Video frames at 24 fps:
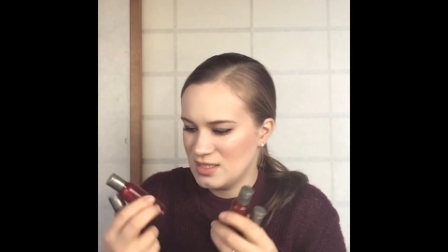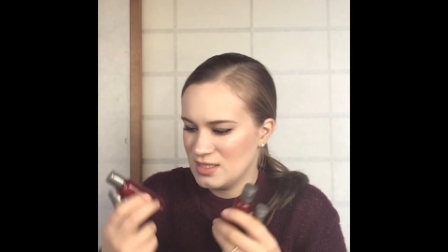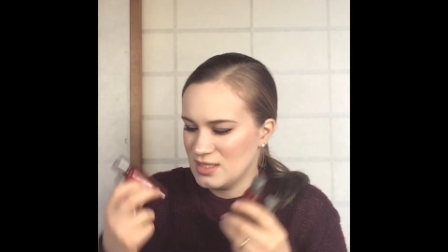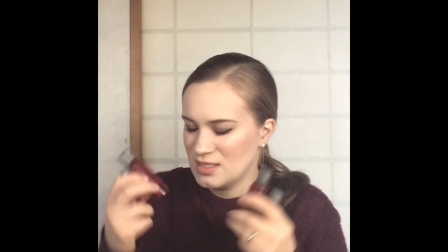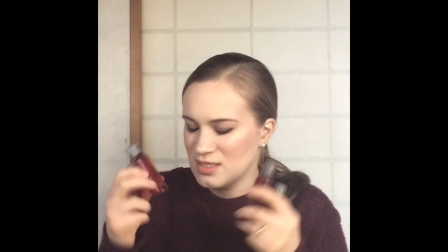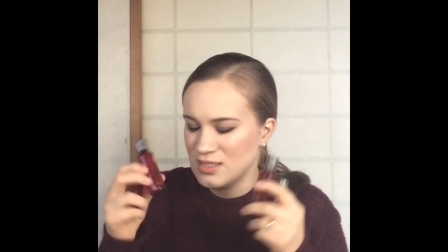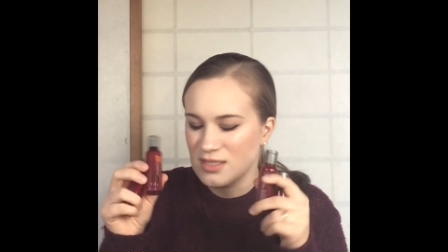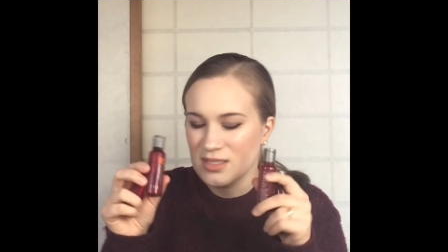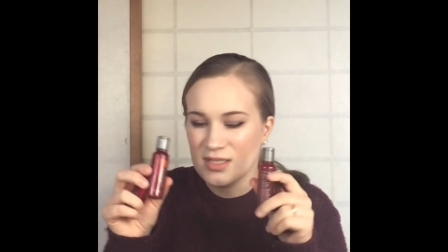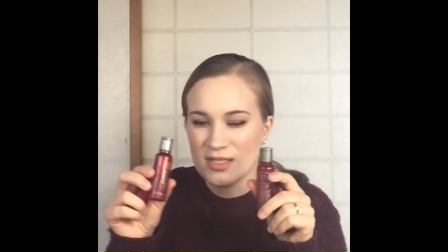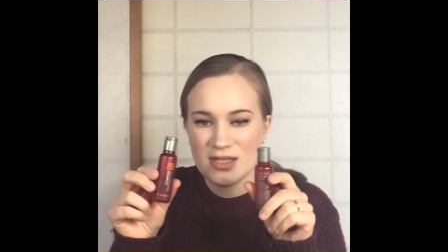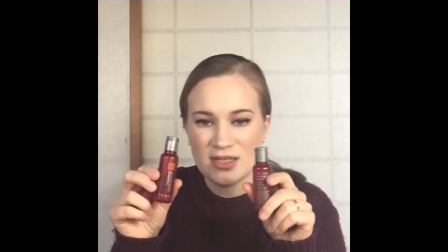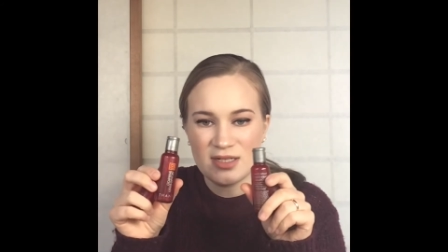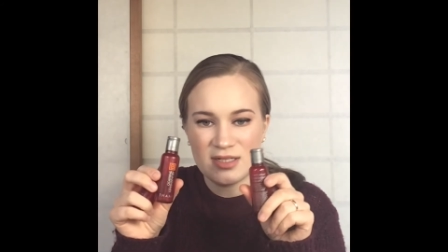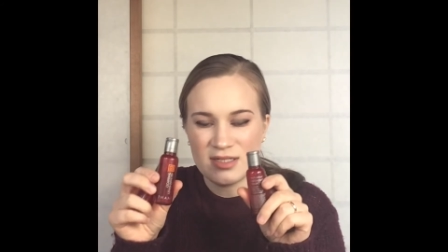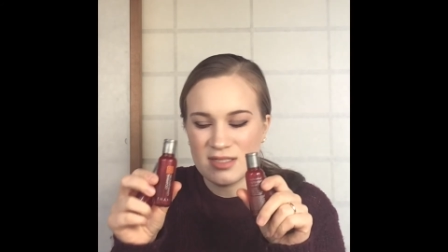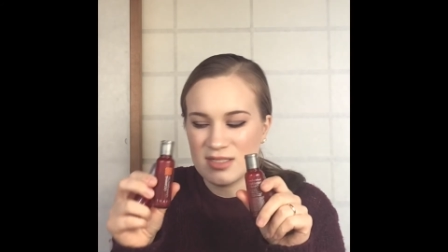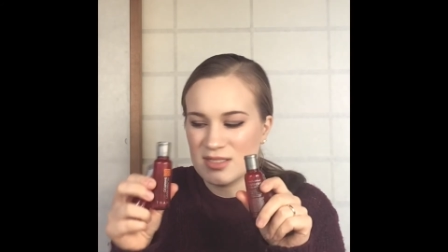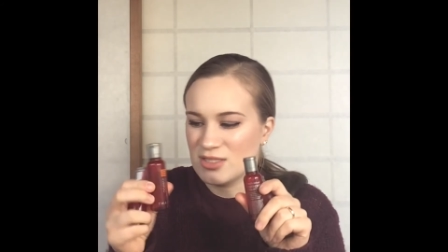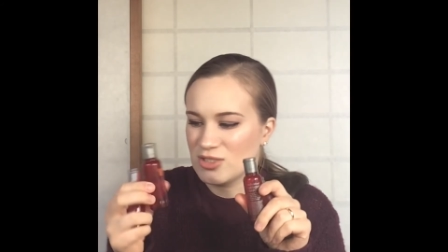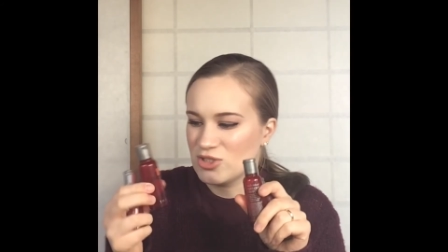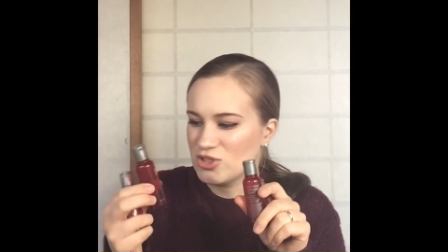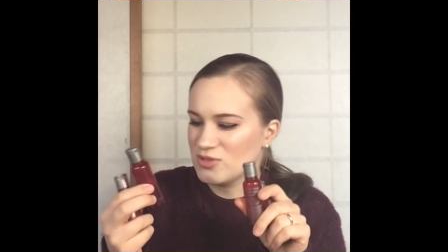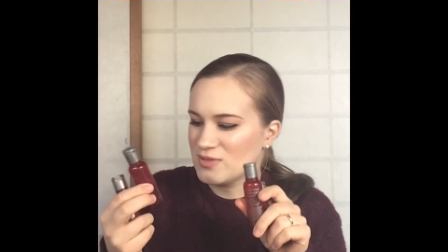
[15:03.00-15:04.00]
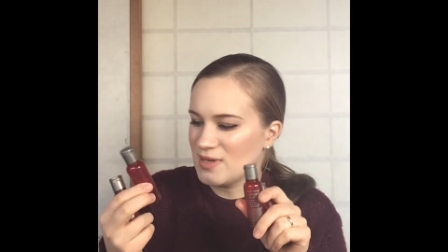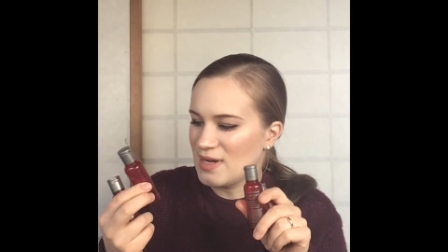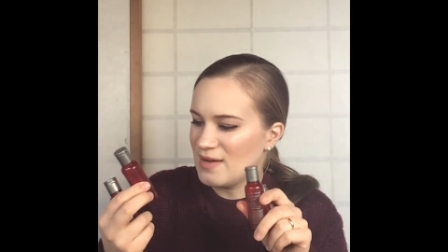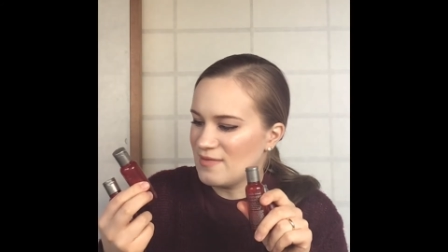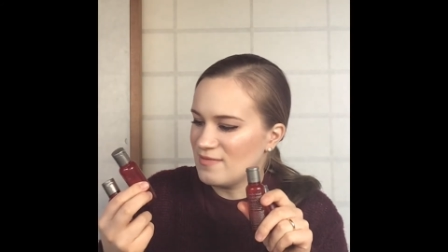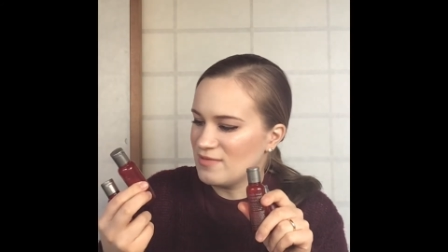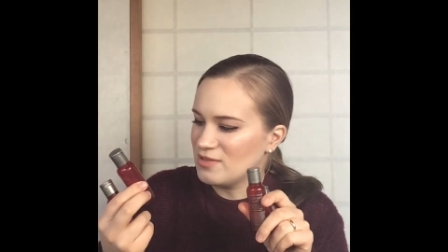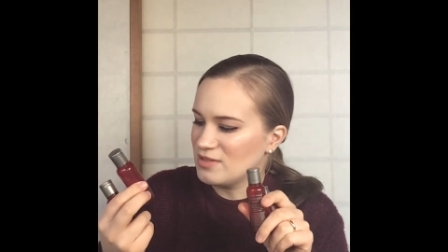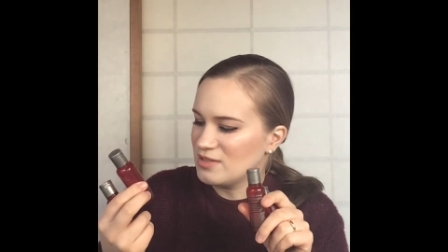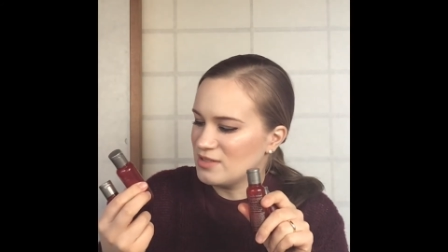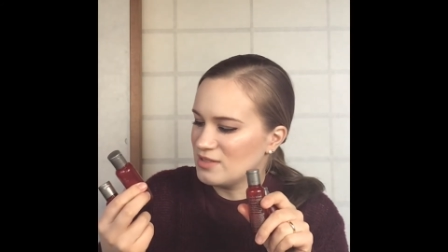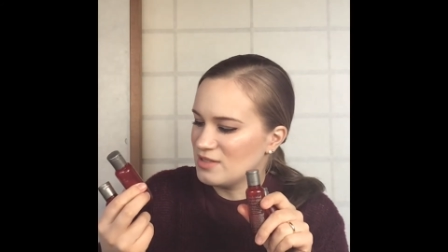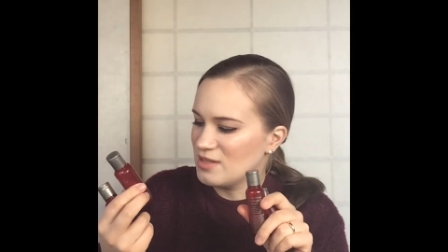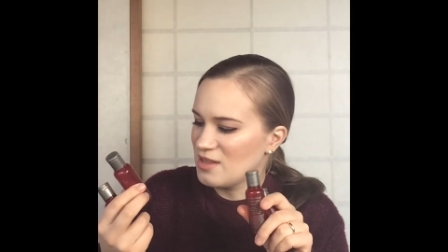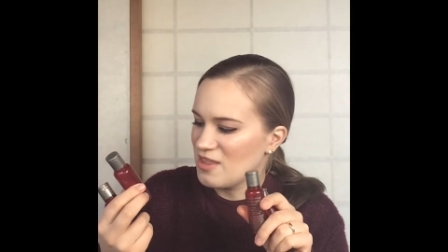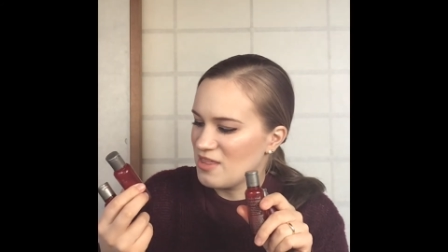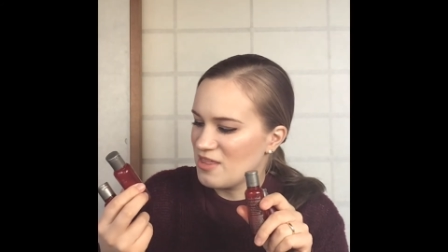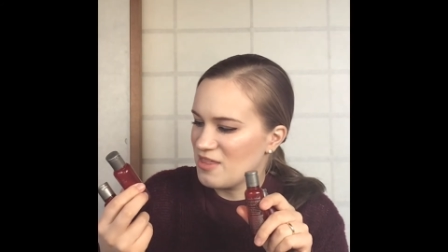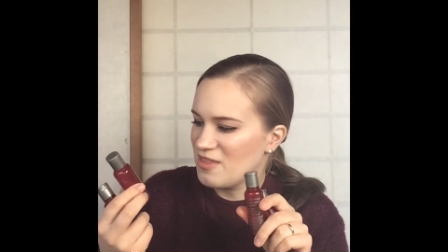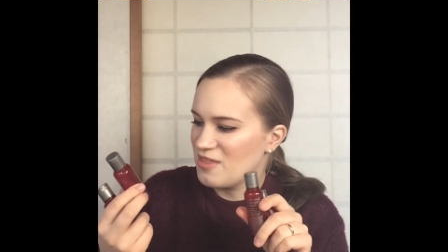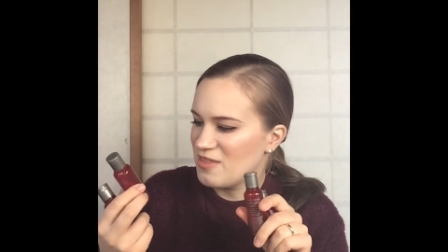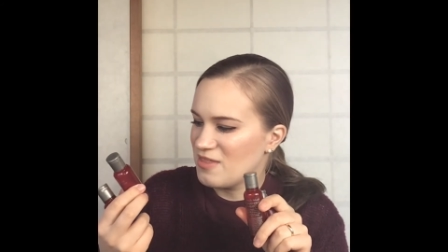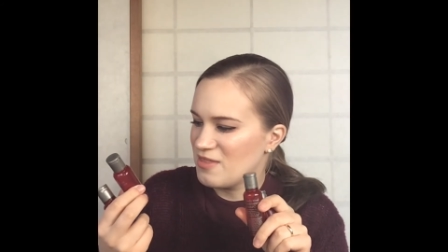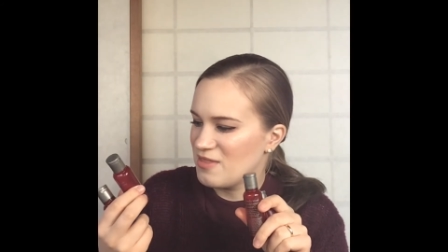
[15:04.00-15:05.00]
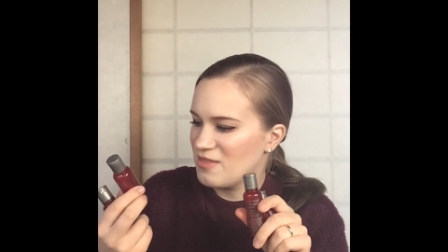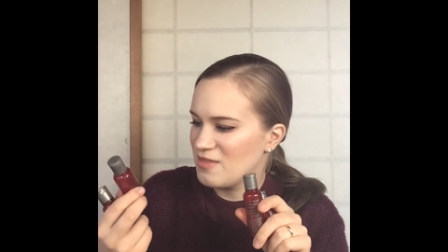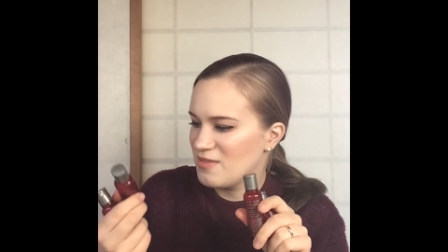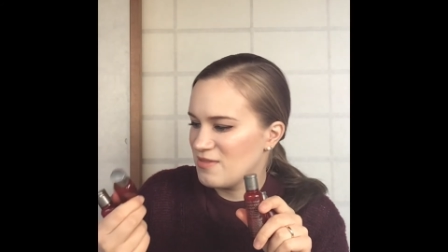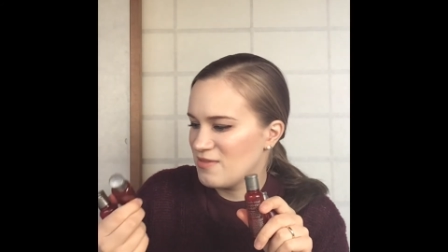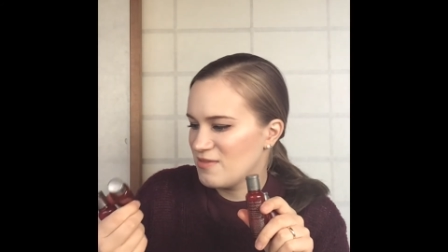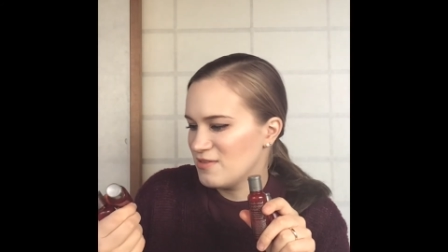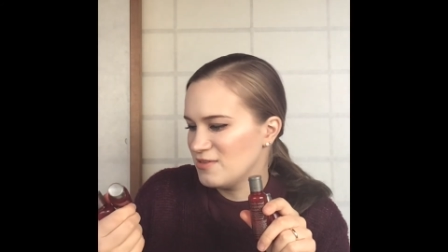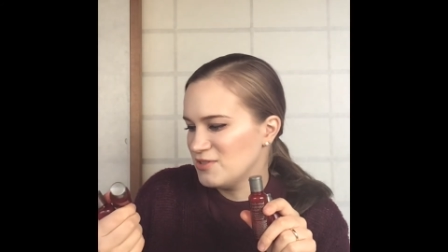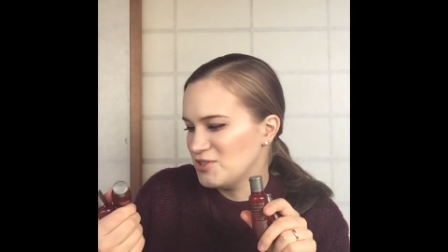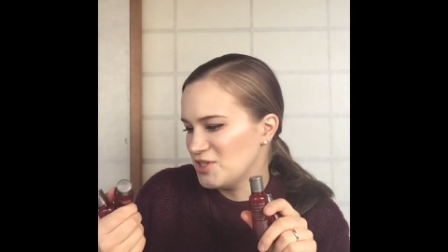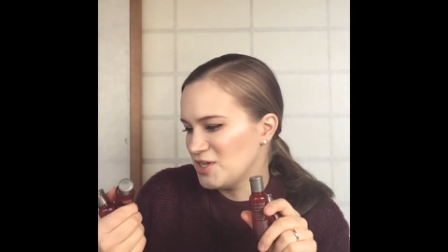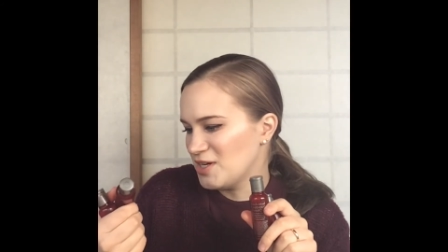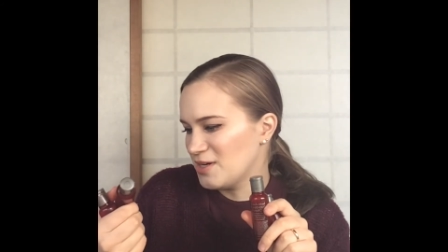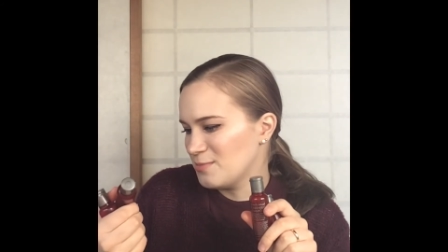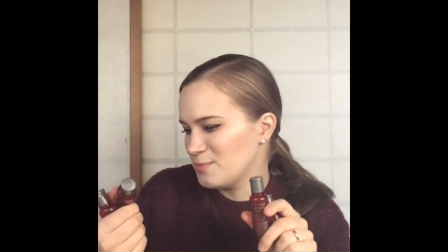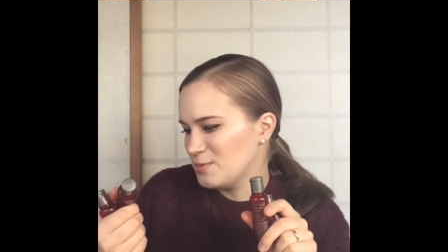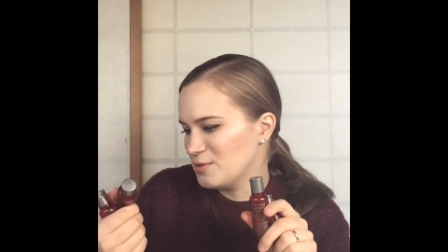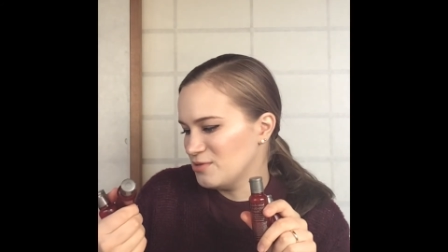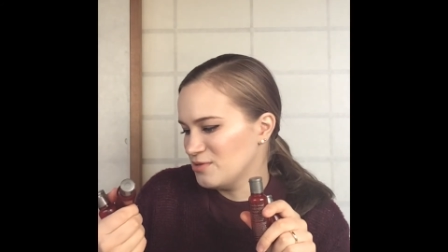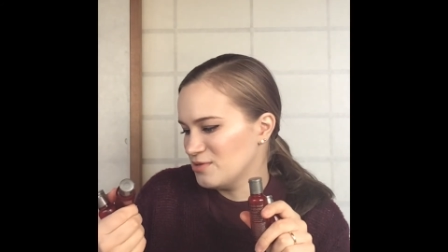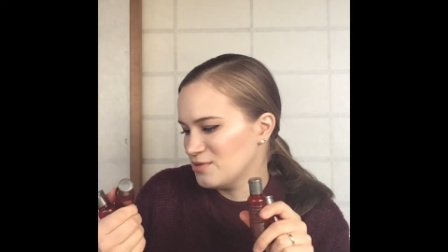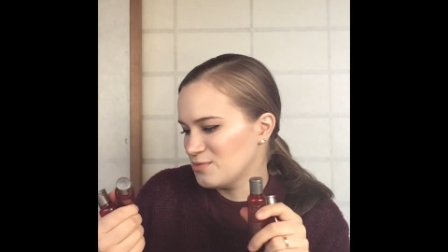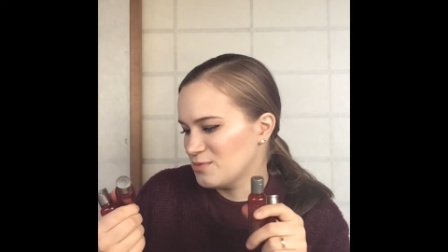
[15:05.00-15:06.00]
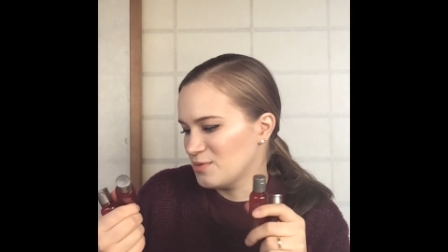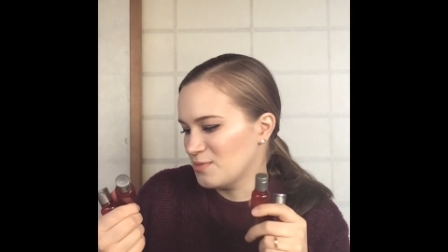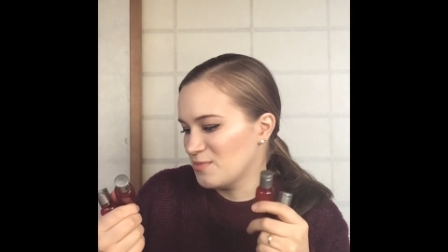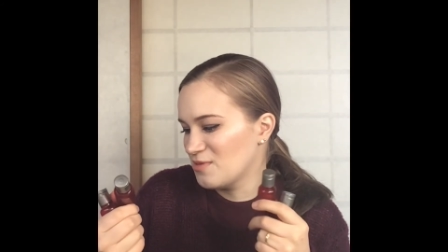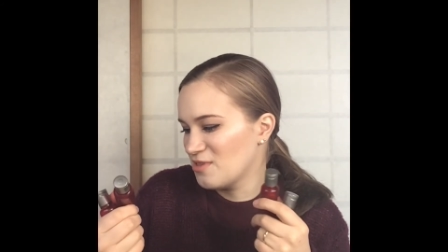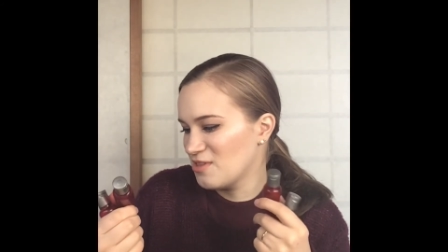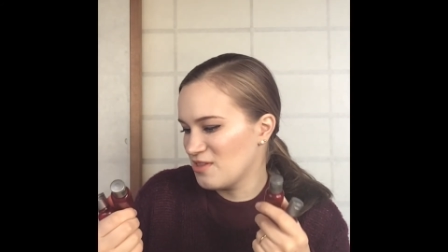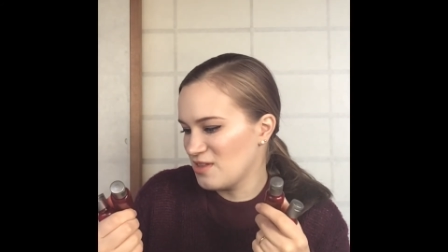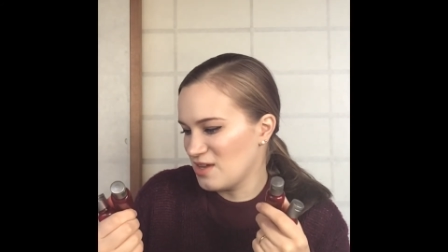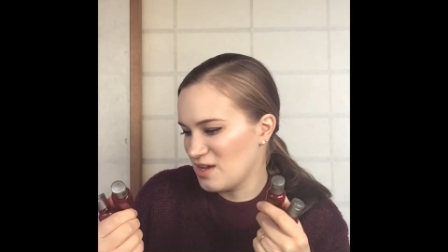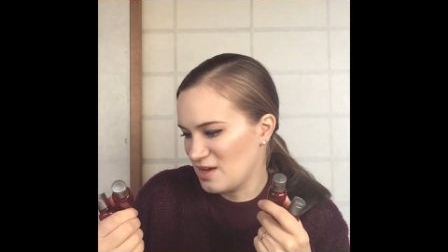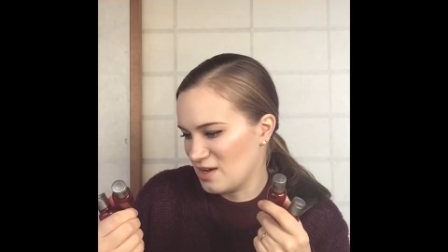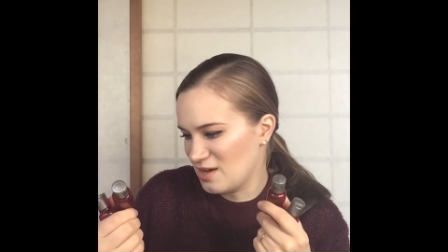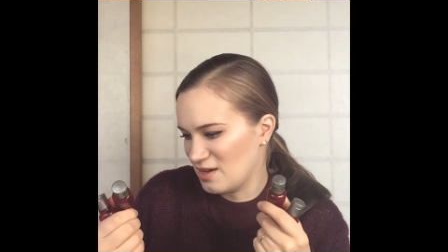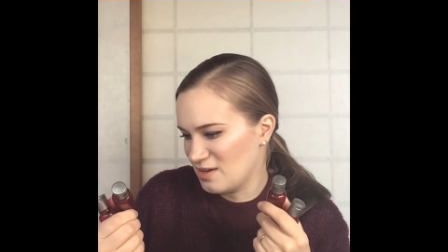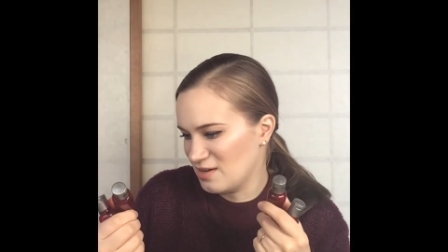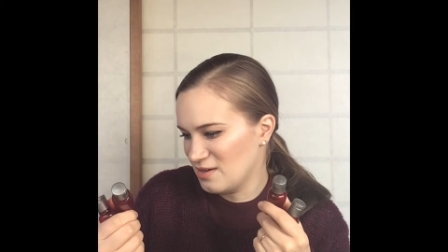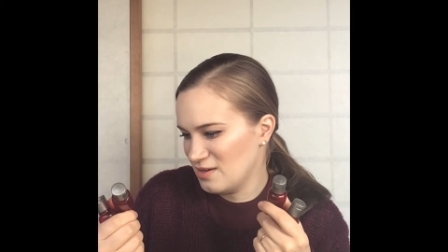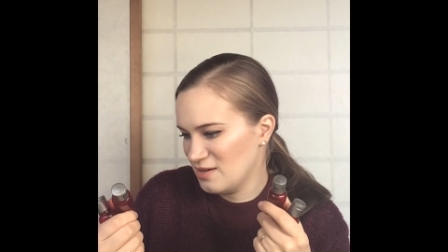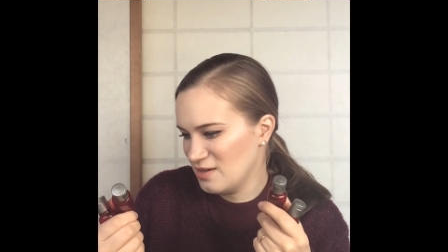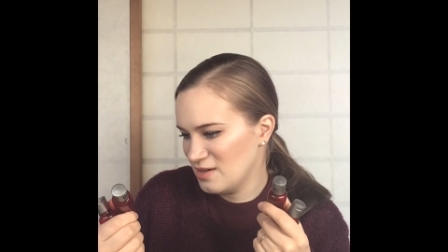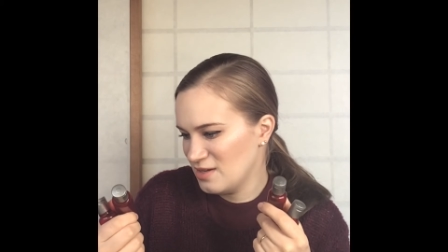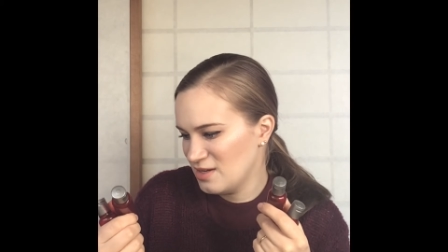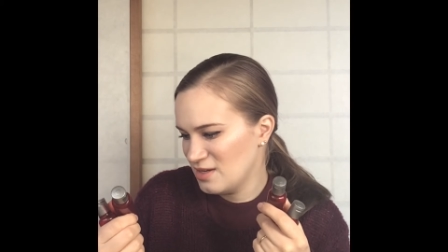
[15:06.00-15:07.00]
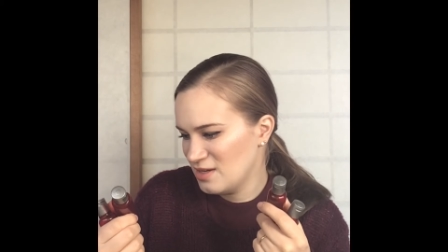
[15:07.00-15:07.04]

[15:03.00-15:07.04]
little travel shampoos from Than.